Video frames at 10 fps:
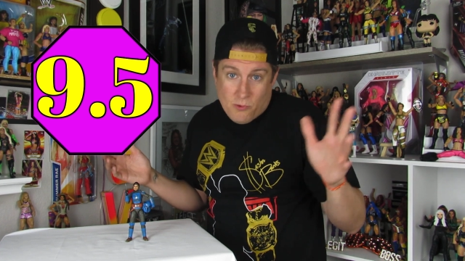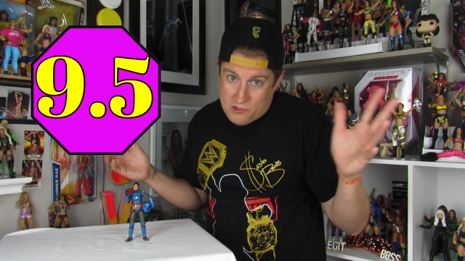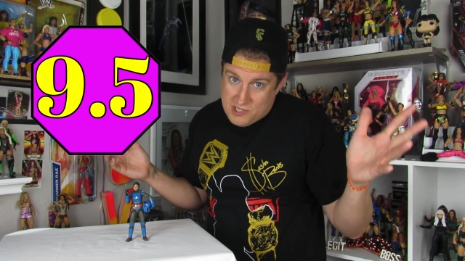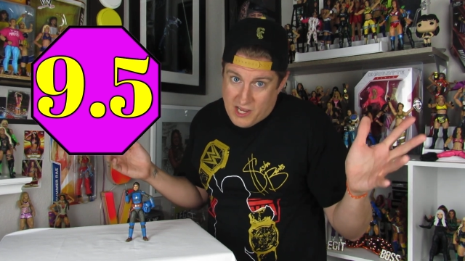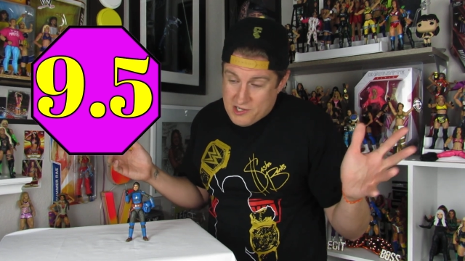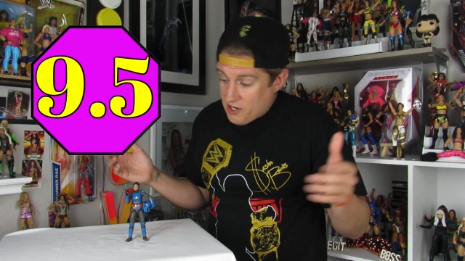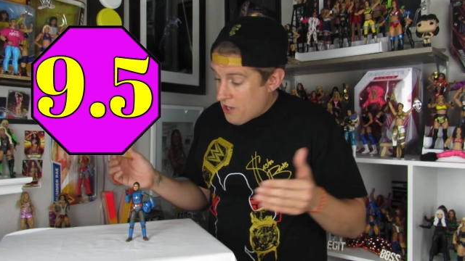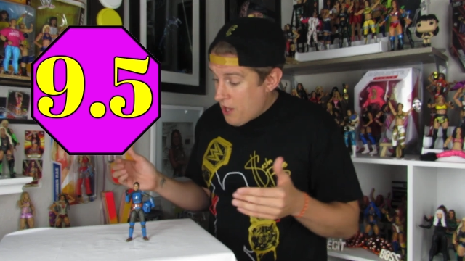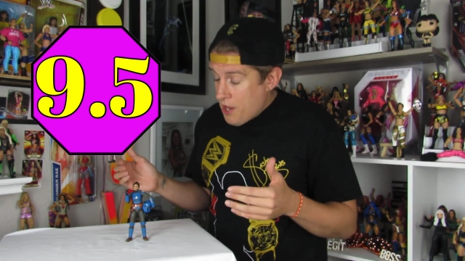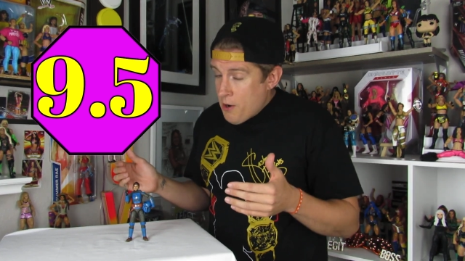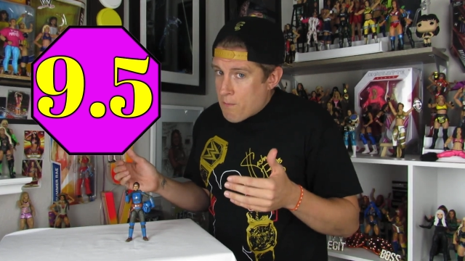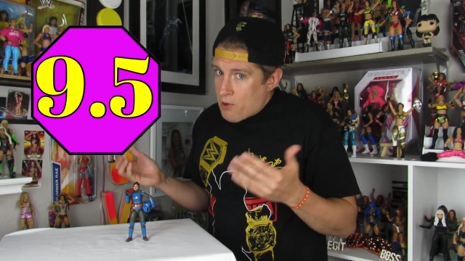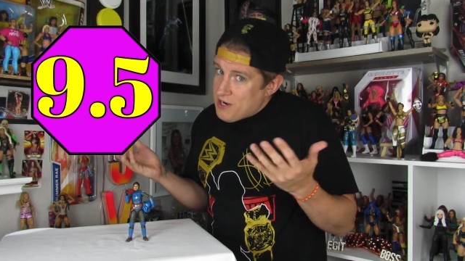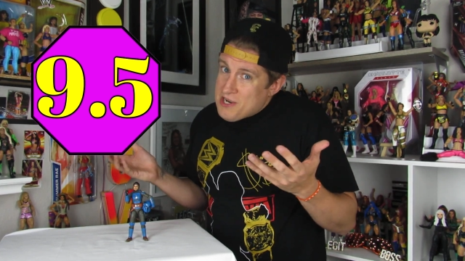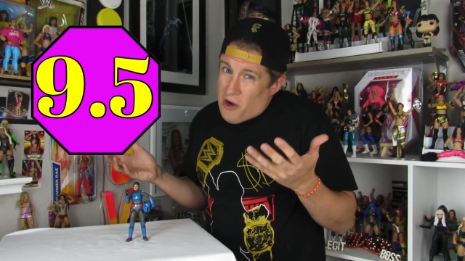or Sasha
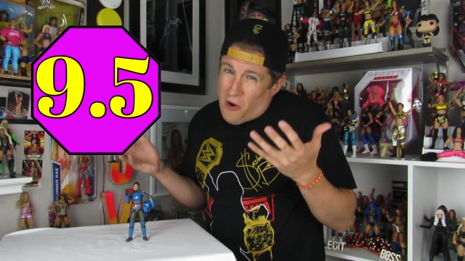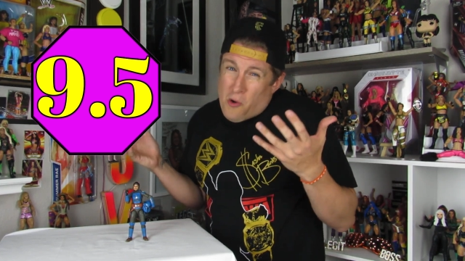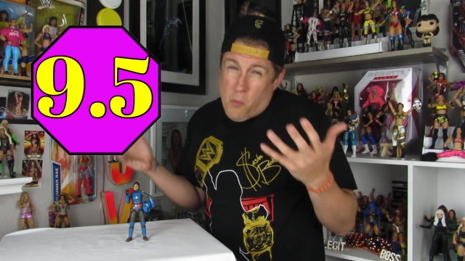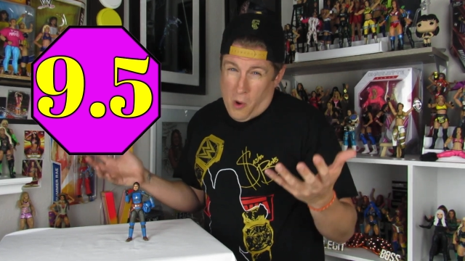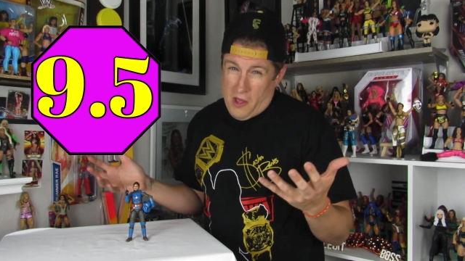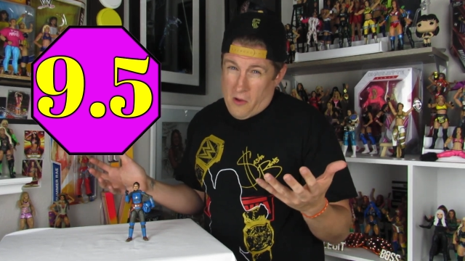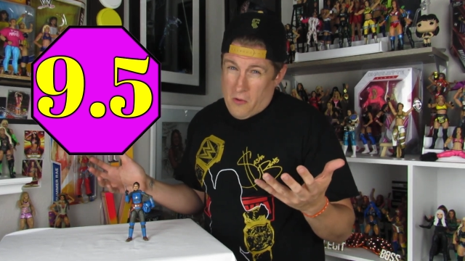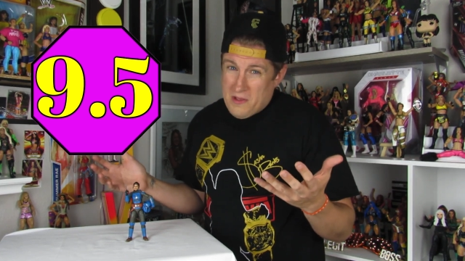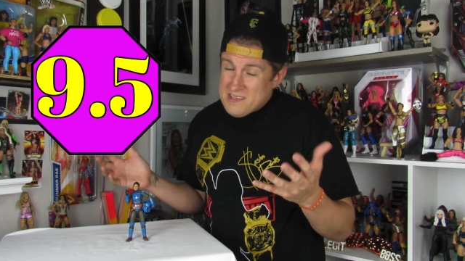pretty darn well.